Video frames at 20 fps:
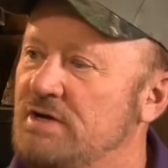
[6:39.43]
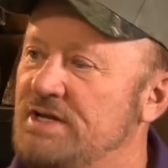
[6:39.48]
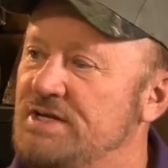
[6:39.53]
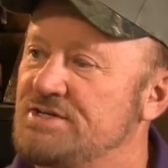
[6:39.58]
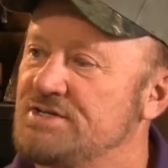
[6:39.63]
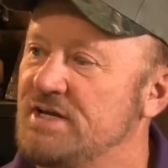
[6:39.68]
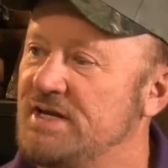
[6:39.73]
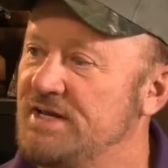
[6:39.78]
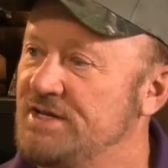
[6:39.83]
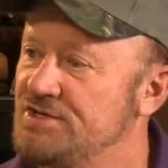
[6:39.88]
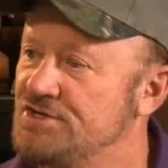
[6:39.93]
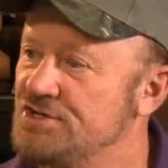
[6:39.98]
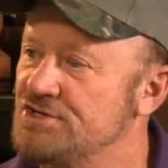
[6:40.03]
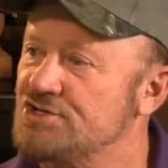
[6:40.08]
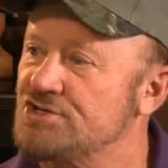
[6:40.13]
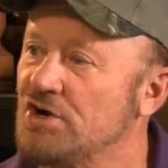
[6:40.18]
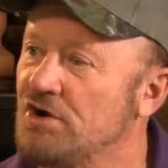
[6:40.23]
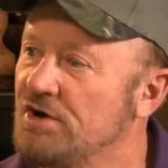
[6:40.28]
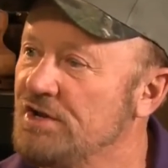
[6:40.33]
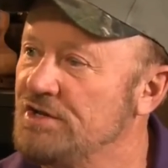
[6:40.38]
and he said he
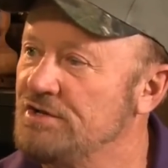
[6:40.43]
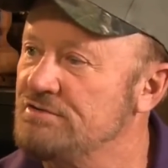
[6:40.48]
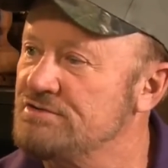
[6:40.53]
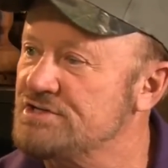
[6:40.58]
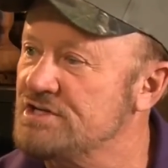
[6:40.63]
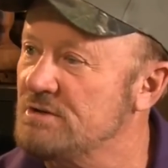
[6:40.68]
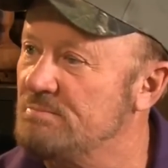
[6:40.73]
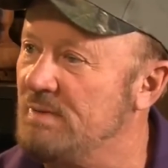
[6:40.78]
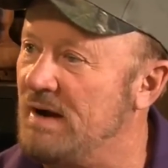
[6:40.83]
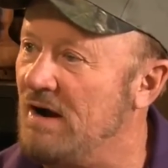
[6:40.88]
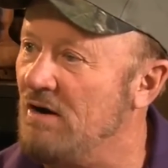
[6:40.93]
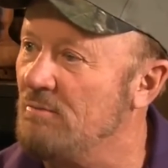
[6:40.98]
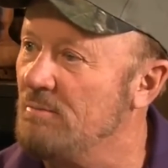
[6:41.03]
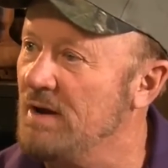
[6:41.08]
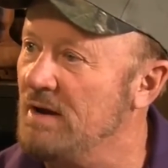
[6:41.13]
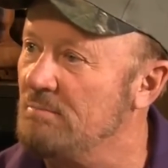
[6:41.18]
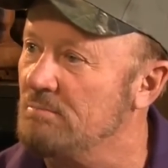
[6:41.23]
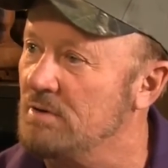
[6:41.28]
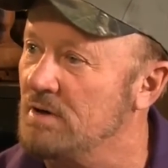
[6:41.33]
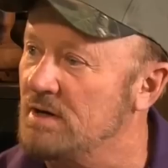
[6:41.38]
just started using the power
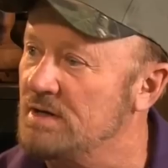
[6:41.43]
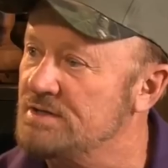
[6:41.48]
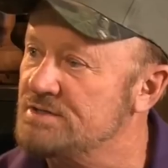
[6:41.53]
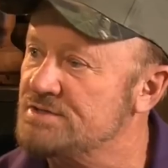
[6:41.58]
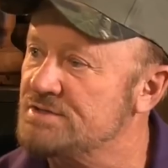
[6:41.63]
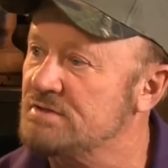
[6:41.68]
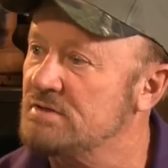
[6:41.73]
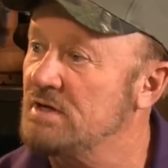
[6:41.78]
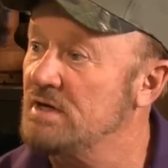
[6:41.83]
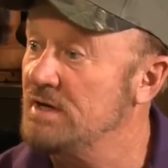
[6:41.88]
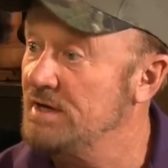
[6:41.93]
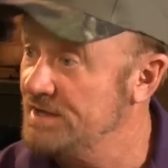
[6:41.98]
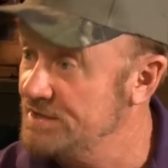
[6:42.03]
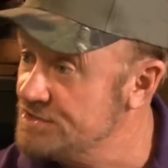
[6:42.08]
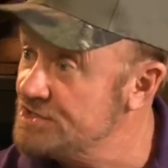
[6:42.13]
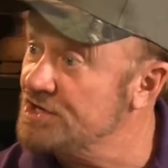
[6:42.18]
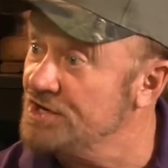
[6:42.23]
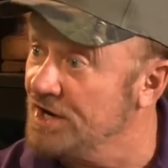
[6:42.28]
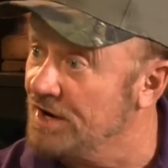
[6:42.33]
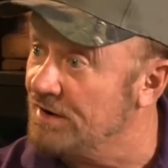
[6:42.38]
belt bullets.
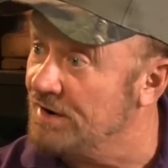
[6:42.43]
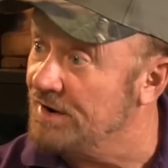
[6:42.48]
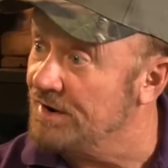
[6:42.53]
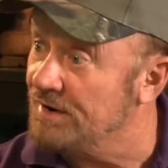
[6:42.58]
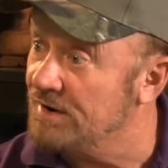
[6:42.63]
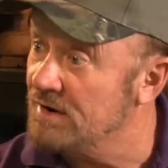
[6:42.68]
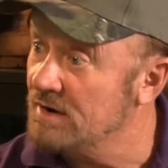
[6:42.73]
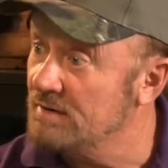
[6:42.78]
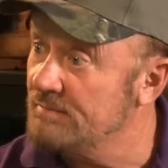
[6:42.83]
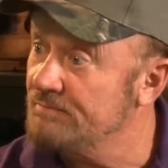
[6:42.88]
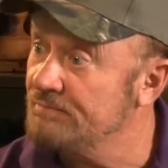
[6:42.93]
He's a deer hunter.